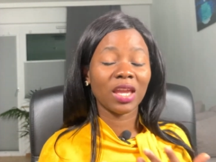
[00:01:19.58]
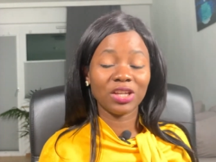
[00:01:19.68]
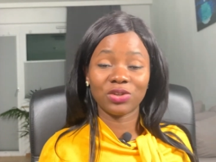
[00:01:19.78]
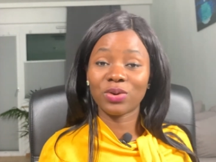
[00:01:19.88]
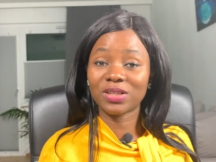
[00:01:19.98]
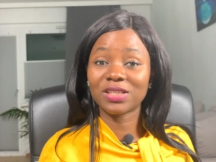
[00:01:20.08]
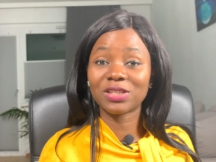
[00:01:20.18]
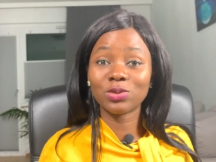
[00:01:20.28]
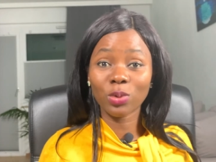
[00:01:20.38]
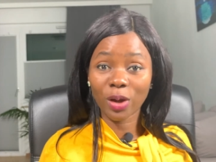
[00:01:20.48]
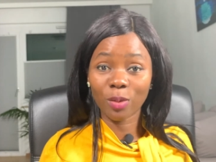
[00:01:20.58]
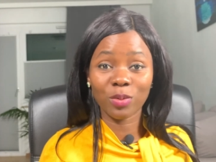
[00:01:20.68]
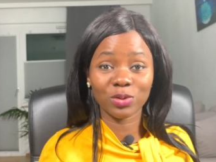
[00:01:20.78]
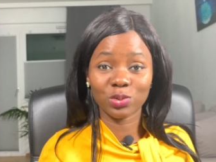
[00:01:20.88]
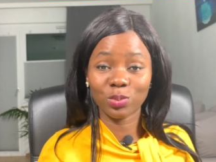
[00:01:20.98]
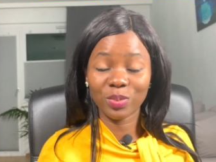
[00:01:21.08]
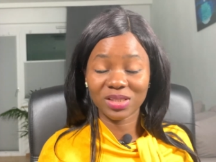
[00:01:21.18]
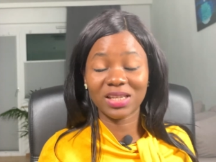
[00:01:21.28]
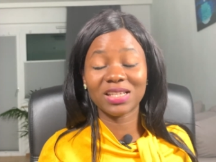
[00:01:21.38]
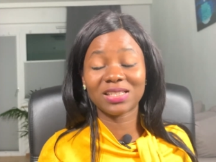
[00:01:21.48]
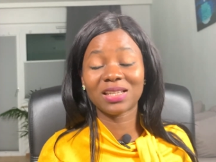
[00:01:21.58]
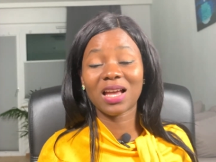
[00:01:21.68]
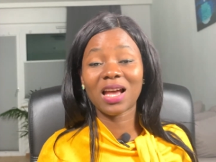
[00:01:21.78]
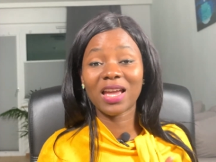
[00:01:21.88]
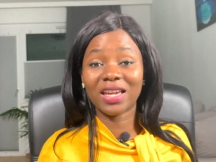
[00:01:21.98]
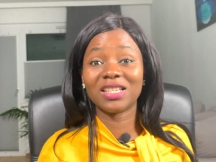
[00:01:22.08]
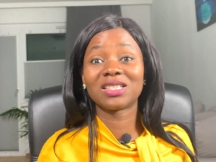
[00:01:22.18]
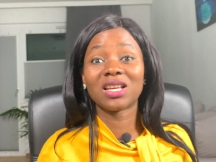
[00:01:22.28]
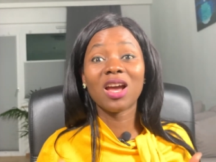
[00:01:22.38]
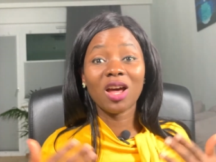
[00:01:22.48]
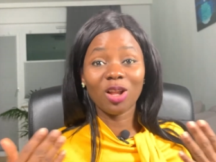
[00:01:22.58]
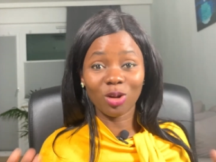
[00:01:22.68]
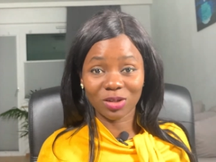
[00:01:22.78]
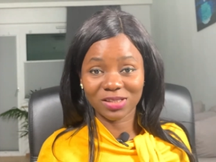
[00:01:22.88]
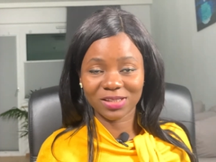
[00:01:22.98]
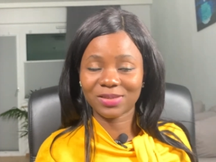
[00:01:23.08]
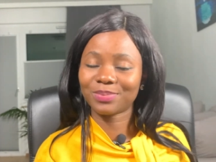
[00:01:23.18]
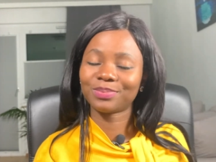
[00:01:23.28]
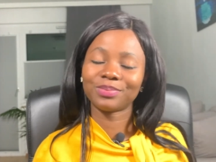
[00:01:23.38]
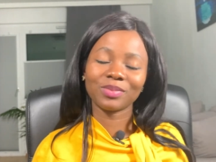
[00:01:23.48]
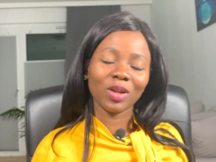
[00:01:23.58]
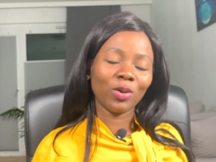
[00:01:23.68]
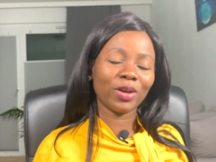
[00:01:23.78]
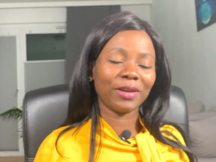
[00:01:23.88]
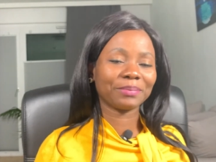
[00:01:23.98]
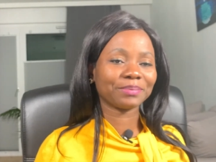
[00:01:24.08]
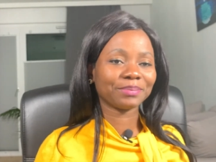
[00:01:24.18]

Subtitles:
Insurances do help us to mitigate against losses. Okay.